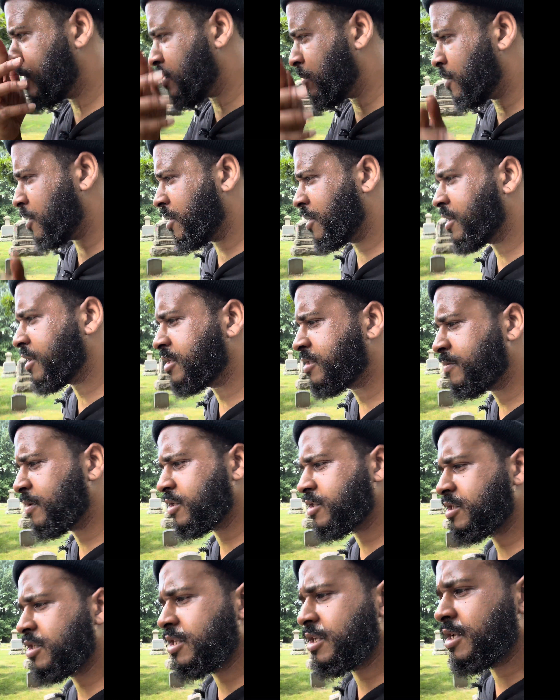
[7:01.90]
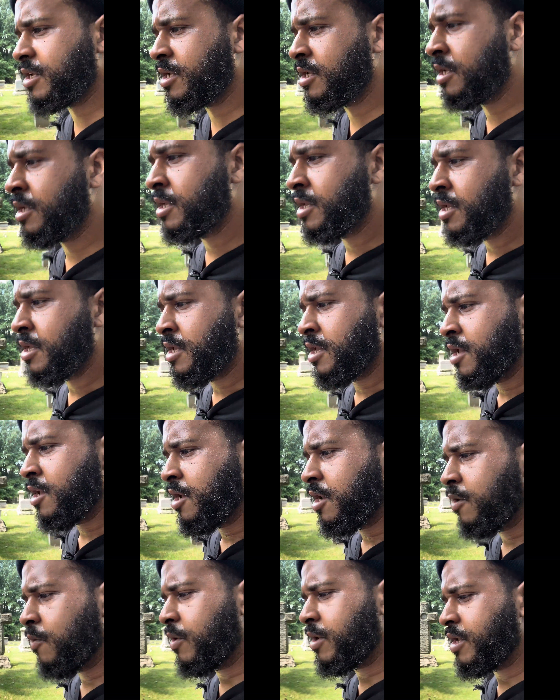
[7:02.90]
work, especially
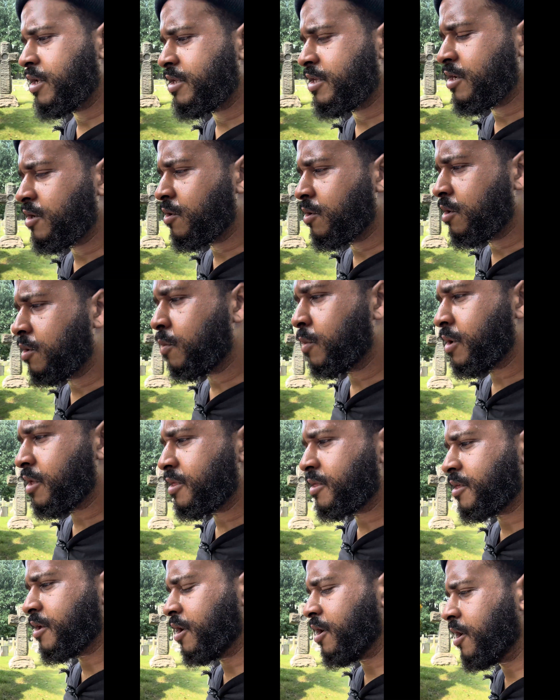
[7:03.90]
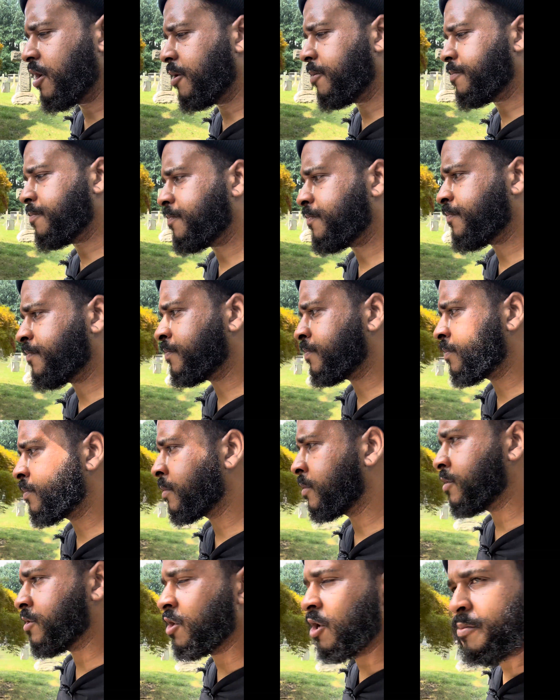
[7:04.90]
when they're dealing with
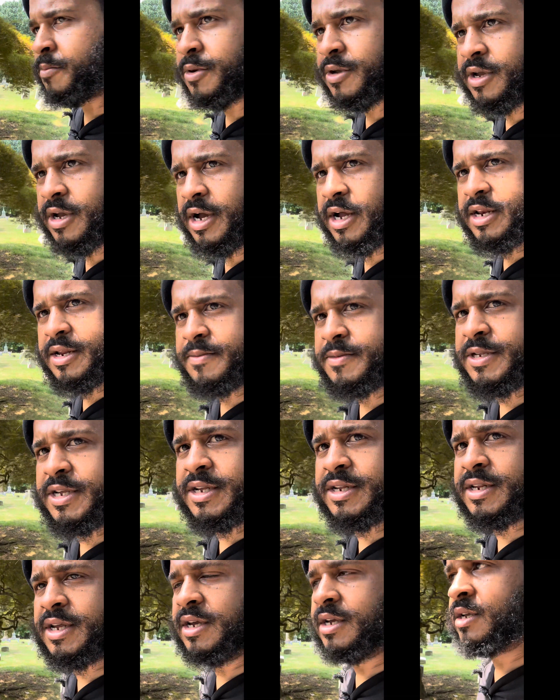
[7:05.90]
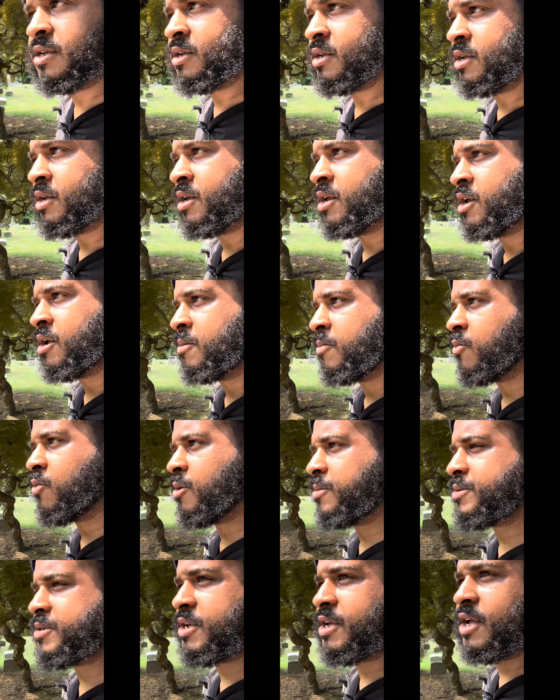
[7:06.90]
duppy and them thing there. More
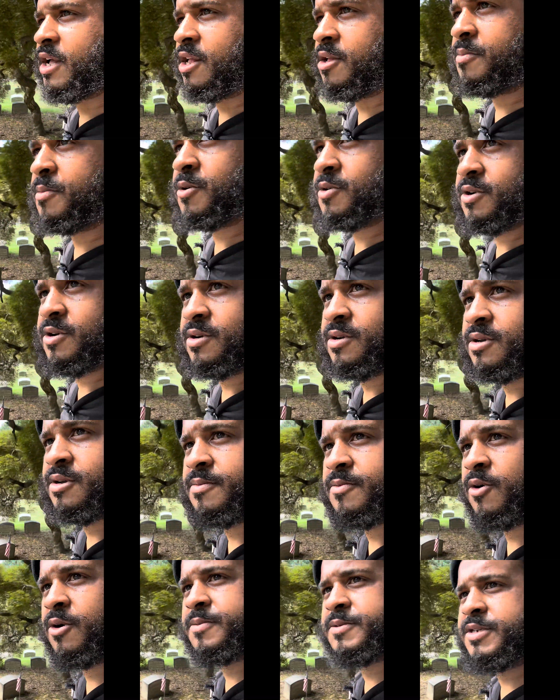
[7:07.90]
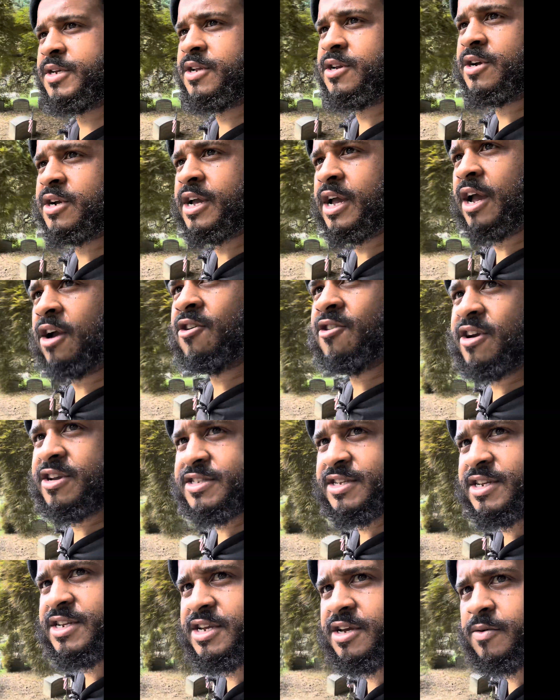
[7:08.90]
to help on, more to can
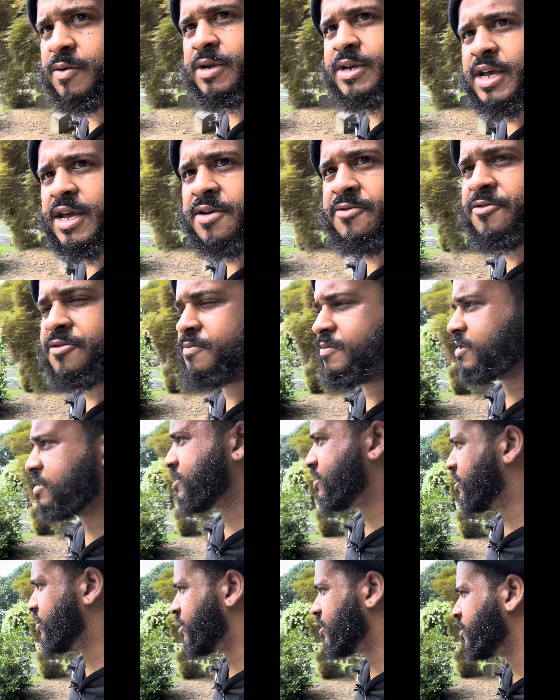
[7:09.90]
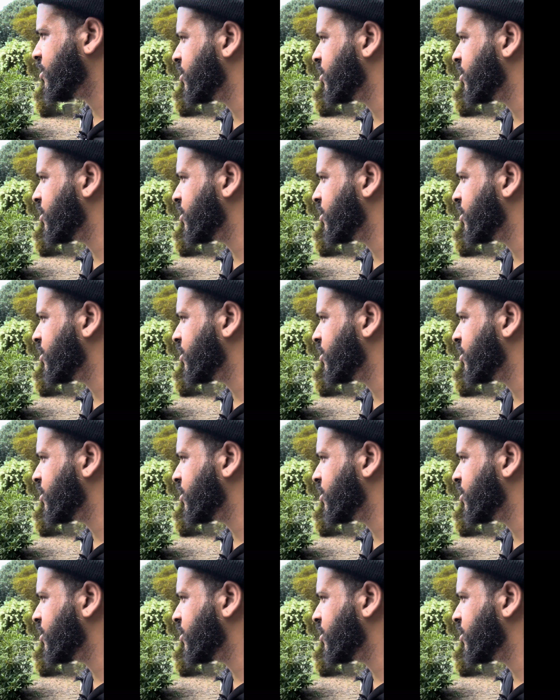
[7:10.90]
resonate with the information, you know?